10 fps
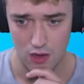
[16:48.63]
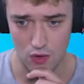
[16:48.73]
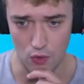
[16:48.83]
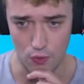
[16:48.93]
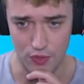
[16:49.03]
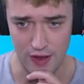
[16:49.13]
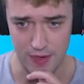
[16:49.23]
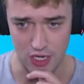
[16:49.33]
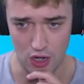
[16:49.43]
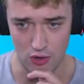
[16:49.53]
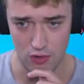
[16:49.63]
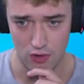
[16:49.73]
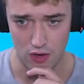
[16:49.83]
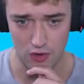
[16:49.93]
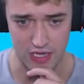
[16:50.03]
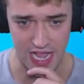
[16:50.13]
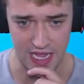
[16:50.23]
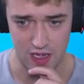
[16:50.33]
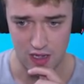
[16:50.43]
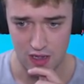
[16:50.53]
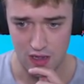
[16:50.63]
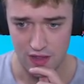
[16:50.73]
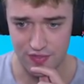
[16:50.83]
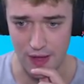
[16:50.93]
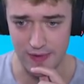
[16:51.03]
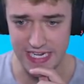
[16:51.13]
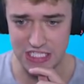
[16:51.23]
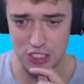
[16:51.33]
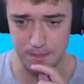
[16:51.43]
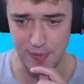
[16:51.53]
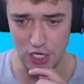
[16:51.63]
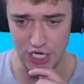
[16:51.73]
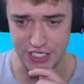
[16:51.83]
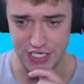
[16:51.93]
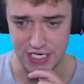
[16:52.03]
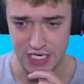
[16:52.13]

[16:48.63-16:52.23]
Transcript: Oh, there we go. Okay. Then we need to put...